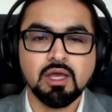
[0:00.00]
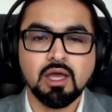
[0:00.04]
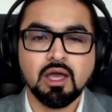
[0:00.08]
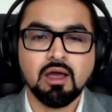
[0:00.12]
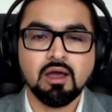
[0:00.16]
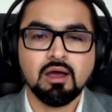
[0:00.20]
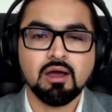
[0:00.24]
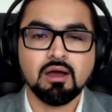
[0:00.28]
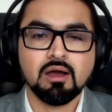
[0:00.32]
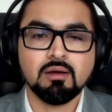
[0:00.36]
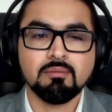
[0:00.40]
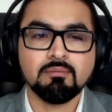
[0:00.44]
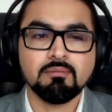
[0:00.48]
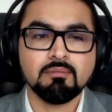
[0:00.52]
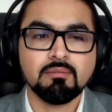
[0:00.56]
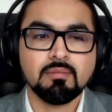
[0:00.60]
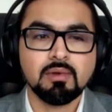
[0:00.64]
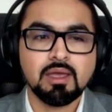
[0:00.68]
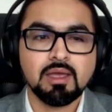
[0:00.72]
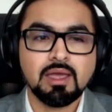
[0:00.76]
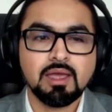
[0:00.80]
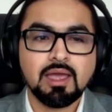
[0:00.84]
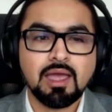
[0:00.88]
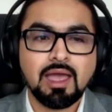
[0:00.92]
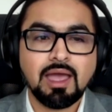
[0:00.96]
Um,
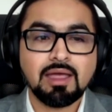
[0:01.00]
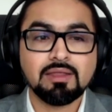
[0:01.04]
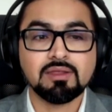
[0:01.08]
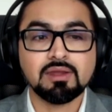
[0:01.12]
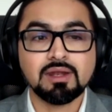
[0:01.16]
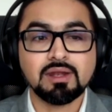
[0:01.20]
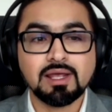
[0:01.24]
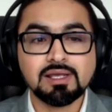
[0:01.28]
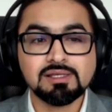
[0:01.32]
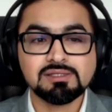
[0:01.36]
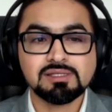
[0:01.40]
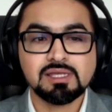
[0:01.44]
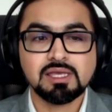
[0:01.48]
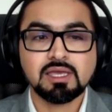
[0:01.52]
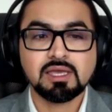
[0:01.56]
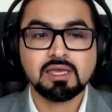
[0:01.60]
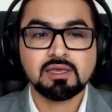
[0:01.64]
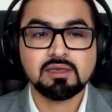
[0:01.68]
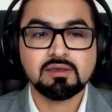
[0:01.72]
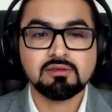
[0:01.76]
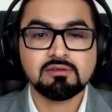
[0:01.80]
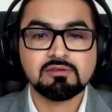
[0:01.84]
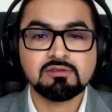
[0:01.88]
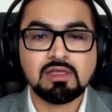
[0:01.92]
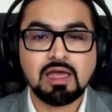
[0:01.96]
and the nice thing
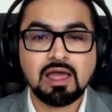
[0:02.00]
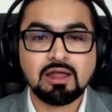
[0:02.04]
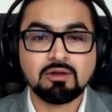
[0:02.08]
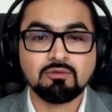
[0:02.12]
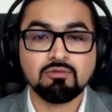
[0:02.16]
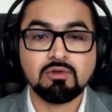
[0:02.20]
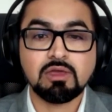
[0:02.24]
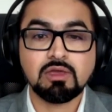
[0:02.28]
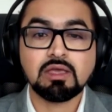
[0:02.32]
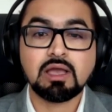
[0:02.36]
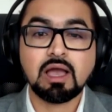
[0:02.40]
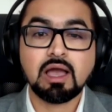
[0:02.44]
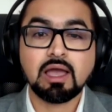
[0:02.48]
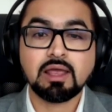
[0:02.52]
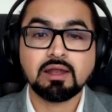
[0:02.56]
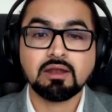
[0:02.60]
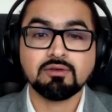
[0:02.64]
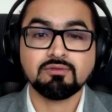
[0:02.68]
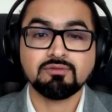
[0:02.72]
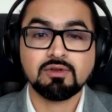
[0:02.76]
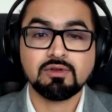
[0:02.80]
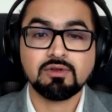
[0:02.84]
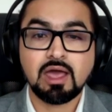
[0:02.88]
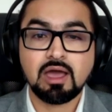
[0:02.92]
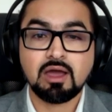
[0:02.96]
is that we kind
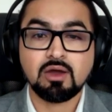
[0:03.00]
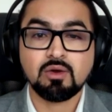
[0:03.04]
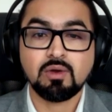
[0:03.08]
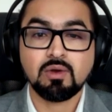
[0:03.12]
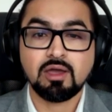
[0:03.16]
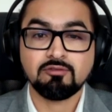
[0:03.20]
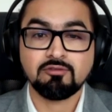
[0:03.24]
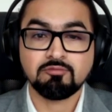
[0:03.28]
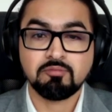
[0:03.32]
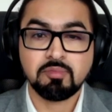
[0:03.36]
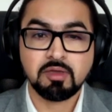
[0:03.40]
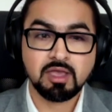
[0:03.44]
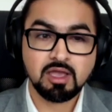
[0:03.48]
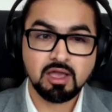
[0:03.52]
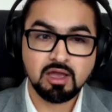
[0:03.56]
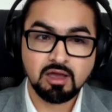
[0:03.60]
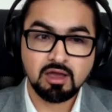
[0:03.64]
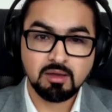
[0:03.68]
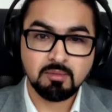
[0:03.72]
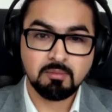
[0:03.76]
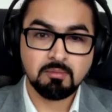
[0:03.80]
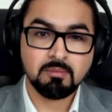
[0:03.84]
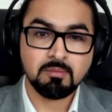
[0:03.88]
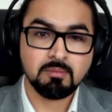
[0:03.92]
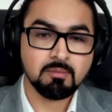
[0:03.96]
of now have
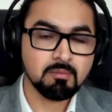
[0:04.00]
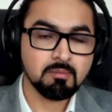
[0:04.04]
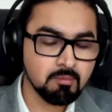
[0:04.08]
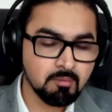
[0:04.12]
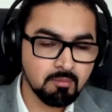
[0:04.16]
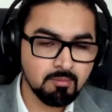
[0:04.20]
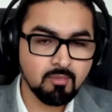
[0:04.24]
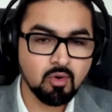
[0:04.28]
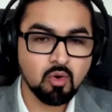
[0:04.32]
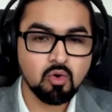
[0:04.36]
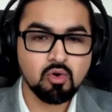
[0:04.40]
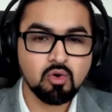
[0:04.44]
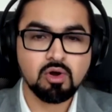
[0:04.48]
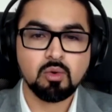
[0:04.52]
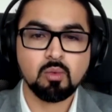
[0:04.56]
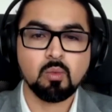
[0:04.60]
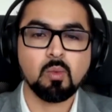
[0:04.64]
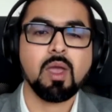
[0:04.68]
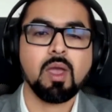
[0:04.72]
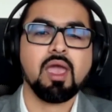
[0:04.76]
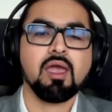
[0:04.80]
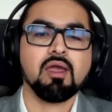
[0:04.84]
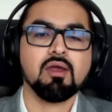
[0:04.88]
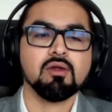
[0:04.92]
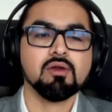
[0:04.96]
become more
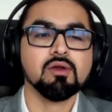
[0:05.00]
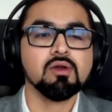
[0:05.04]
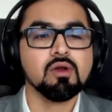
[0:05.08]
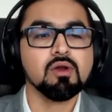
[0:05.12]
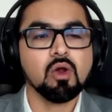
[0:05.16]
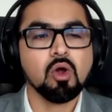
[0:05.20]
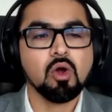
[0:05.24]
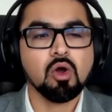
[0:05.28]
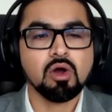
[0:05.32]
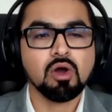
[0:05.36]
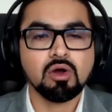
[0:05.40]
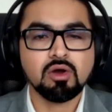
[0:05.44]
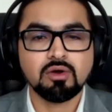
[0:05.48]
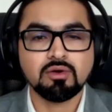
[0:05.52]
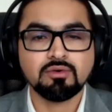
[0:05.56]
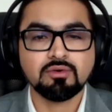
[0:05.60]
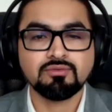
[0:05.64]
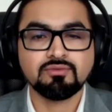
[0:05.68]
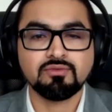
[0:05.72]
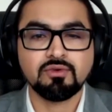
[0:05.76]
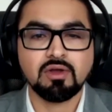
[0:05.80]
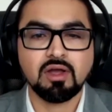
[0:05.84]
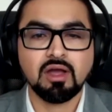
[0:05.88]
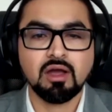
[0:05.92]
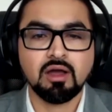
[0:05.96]
aware of
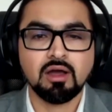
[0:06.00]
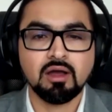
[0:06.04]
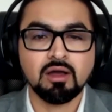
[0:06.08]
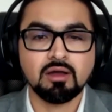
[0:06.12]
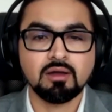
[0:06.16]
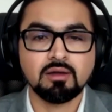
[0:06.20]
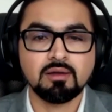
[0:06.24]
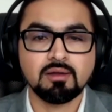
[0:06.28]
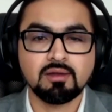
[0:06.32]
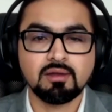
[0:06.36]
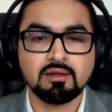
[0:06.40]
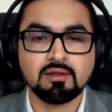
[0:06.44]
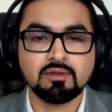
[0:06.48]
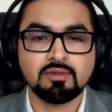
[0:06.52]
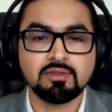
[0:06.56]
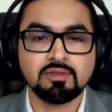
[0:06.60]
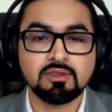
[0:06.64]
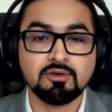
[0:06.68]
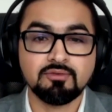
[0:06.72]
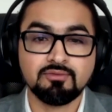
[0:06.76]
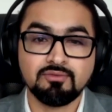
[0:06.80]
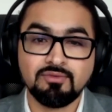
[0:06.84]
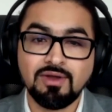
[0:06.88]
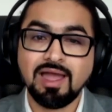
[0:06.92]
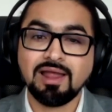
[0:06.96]

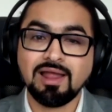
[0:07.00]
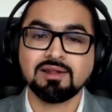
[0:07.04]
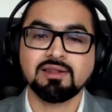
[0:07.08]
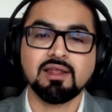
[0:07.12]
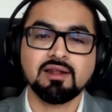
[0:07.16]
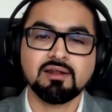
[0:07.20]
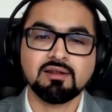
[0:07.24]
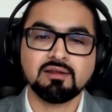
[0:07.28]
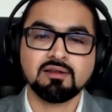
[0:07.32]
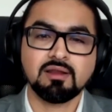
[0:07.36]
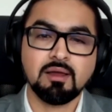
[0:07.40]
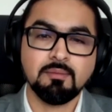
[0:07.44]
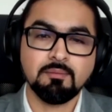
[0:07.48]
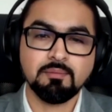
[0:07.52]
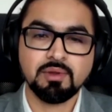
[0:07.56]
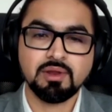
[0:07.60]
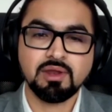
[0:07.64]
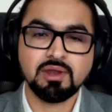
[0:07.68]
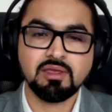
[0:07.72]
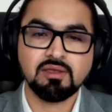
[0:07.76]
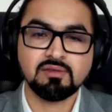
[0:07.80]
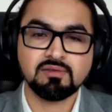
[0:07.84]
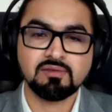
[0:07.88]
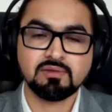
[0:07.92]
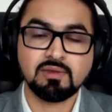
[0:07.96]
the fact that
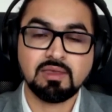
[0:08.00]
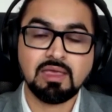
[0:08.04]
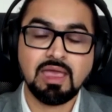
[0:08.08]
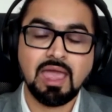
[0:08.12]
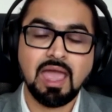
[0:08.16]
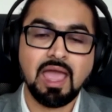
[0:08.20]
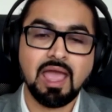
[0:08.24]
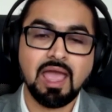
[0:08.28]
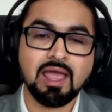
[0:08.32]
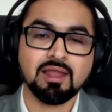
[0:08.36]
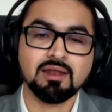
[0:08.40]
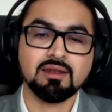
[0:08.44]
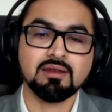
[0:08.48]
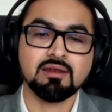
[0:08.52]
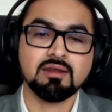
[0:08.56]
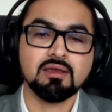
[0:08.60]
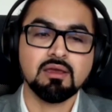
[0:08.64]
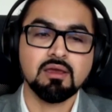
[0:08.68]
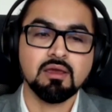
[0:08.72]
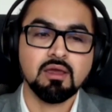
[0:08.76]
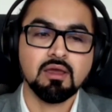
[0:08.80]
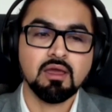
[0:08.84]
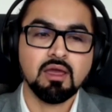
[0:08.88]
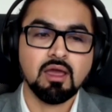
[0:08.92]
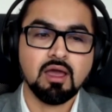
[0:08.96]
companies can
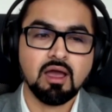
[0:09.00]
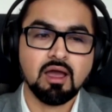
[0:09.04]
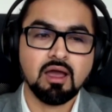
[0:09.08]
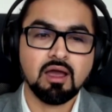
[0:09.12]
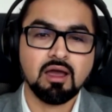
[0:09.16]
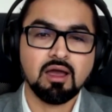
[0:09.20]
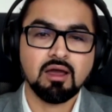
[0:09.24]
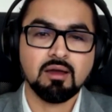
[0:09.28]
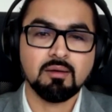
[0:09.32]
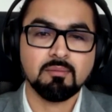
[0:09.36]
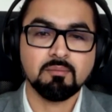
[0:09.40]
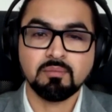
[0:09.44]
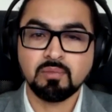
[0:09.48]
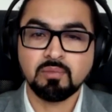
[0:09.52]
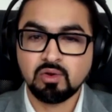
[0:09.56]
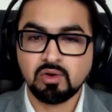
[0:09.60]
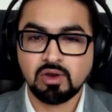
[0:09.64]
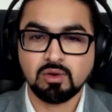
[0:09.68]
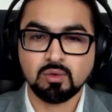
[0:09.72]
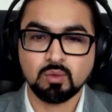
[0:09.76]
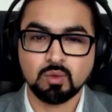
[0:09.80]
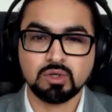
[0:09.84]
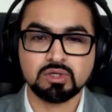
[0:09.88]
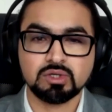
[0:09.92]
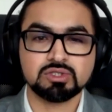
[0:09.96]

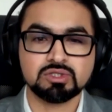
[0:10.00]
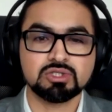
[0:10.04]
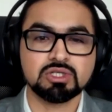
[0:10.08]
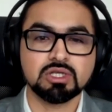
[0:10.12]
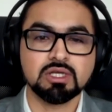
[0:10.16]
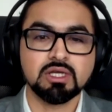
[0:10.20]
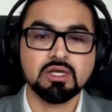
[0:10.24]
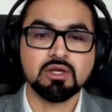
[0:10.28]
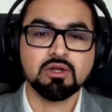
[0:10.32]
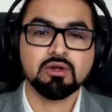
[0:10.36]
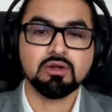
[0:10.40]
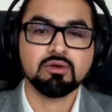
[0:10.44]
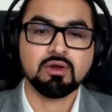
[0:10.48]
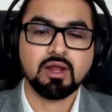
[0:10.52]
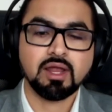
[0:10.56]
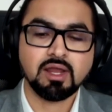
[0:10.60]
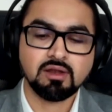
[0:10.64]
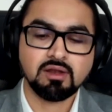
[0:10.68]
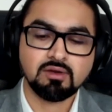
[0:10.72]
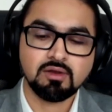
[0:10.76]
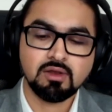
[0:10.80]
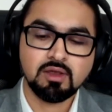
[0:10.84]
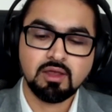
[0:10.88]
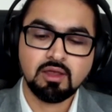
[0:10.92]
greenwash, right?